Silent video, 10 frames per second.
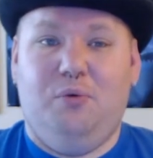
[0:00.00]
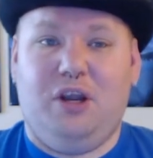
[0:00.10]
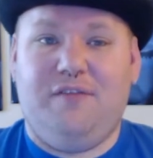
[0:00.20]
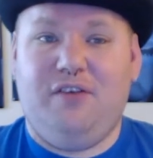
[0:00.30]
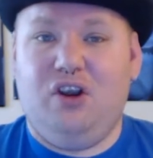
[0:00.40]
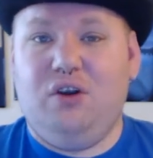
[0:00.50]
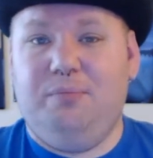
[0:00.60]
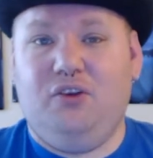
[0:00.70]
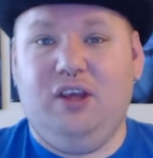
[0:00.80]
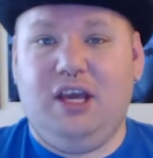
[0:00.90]
whatever you're
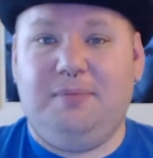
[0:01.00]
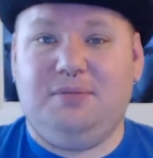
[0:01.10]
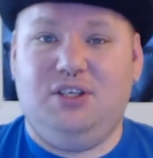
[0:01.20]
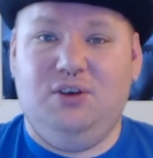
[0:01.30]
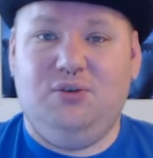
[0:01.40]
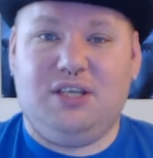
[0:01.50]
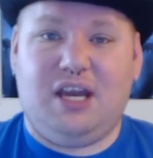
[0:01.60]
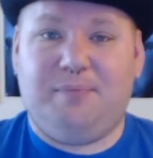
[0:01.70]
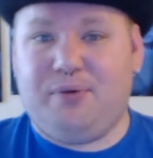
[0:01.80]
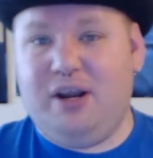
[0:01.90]
building up to has
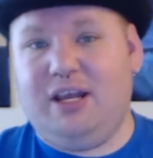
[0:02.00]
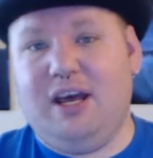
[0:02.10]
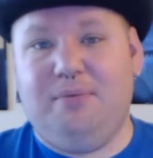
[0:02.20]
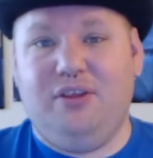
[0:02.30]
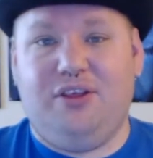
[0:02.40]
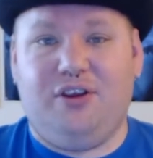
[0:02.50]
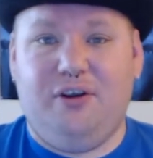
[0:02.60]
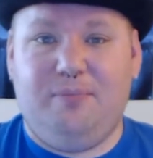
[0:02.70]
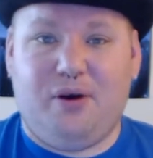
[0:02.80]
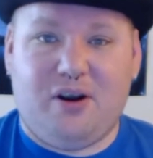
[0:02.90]
got to break up in the
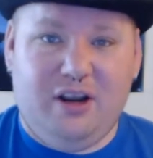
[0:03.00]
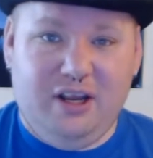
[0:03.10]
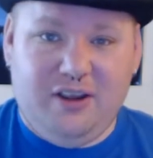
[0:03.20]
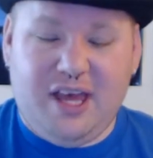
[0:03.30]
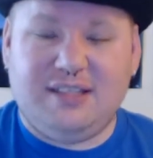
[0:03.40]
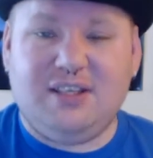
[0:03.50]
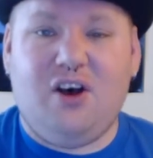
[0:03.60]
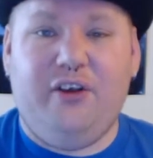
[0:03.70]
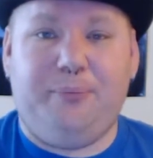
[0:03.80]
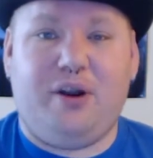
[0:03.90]
third part. That's
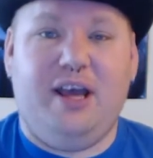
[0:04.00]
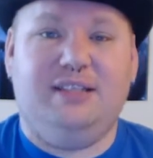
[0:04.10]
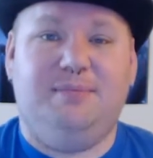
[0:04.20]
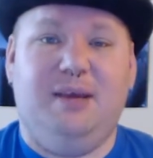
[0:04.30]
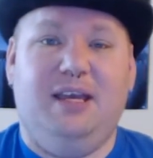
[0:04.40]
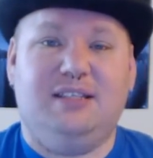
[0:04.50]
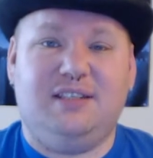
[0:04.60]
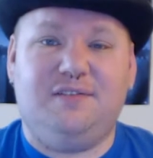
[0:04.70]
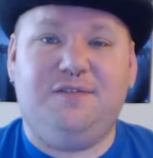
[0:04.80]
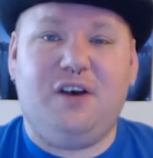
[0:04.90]
all in Bridesmaids.
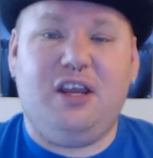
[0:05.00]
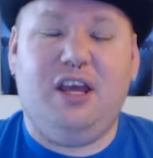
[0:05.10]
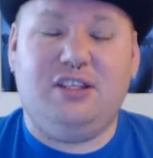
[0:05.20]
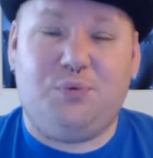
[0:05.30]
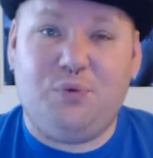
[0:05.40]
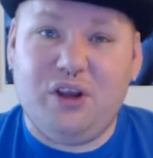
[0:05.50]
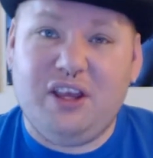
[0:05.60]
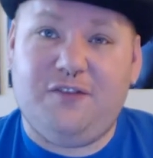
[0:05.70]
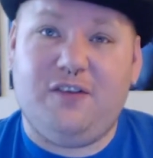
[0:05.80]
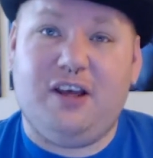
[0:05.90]
It's fun. It's a
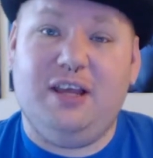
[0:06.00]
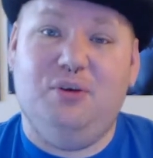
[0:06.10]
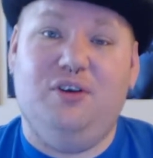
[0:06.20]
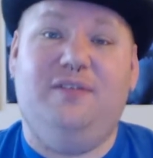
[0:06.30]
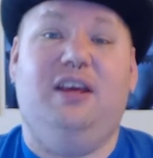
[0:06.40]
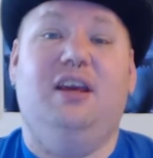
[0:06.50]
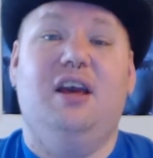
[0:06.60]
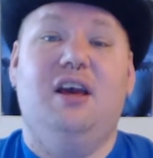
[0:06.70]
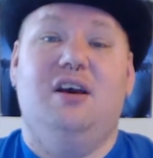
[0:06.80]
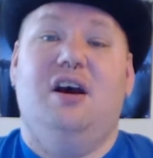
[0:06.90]
really funny movie,
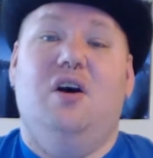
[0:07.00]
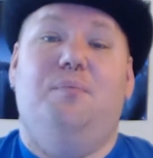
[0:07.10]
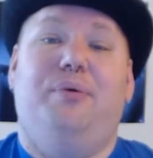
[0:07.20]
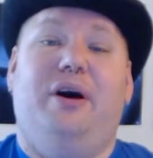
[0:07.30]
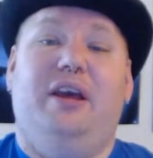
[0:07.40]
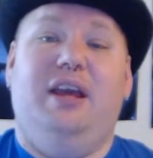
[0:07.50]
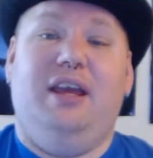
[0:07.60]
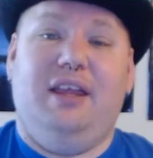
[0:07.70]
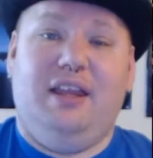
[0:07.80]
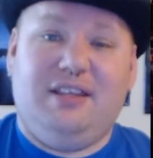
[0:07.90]
but
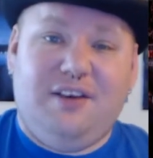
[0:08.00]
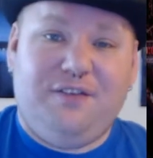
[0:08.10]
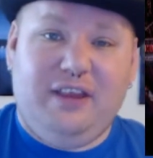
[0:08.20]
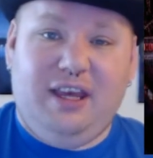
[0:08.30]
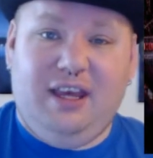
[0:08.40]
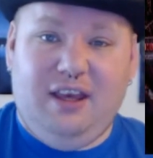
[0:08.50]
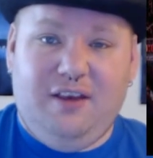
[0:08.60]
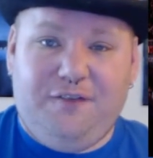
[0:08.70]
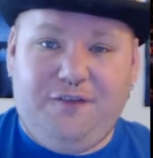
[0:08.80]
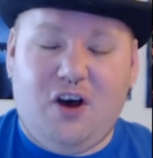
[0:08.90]
it definitely
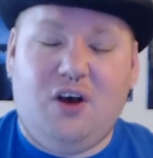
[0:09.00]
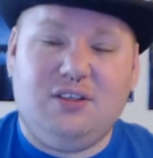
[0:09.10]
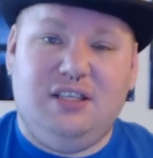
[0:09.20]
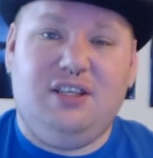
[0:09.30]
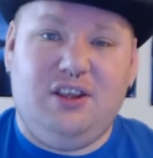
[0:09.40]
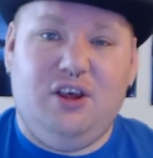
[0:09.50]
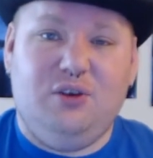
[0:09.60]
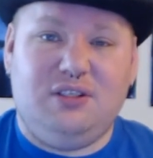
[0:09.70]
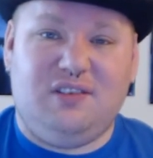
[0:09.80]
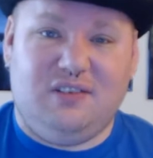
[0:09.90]
falls into
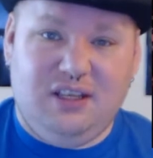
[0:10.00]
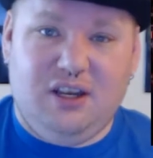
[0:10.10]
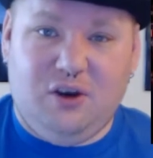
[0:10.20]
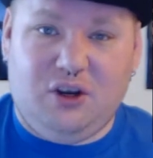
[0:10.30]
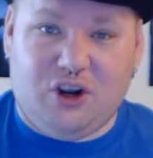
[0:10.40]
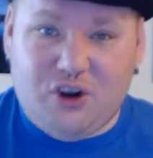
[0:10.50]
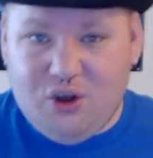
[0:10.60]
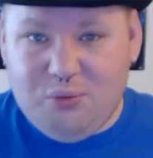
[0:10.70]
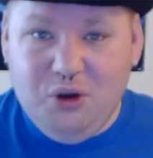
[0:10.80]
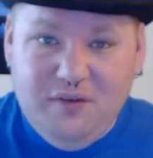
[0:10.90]
those,
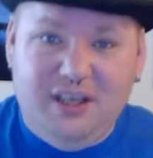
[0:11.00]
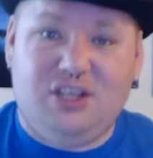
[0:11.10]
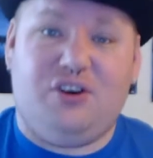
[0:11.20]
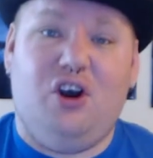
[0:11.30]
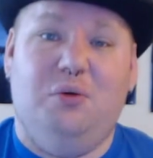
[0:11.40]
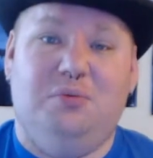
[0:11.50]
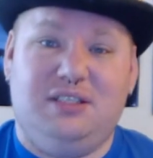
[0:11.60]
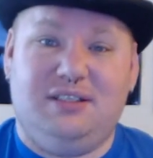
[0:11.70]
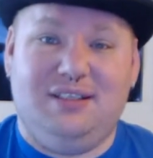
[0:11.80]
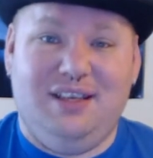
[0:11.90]
girl movie
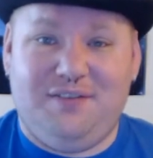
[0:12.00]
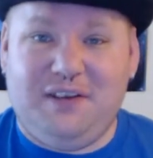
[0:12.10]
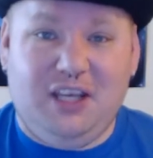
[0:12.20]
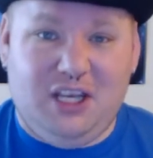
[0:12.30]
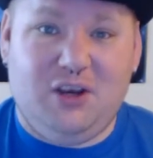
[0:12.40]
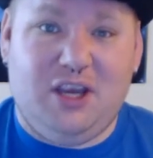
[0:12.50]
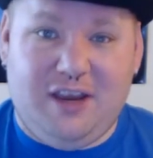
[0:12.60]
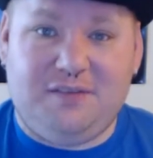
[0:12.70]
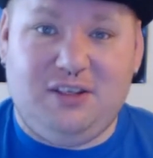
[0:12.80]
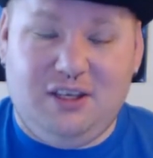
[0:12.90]
tropes if, you
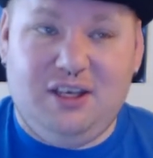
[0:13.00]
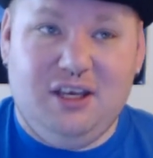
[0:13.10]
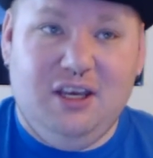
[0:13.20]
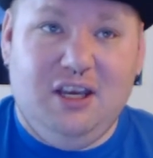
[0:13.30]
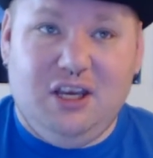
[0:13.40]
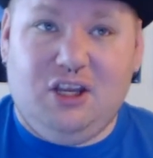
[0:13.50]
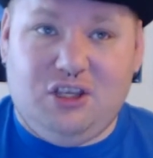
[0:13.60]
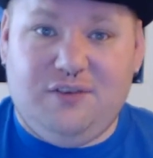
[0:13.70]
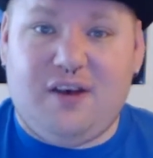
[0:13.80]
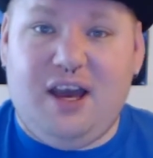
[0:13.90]
have to
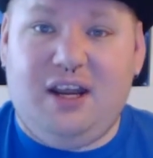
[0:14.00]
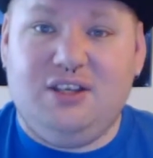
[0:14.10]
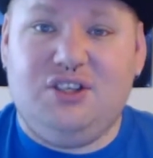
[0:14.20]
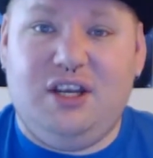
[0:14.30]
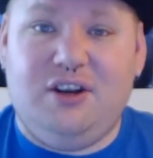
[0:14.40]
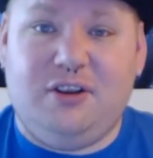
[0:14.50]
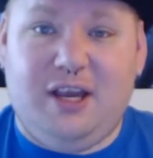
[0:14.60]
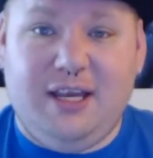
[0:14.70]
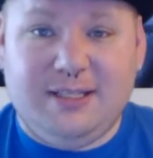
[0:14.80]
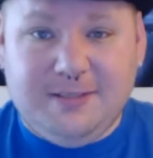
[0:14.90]
divide on gender
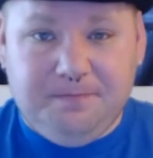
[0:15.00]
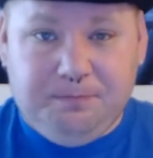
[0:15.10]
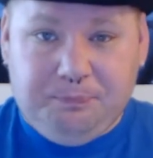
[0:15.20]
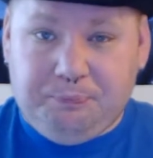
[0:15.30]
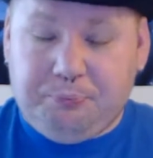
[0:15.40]
lines.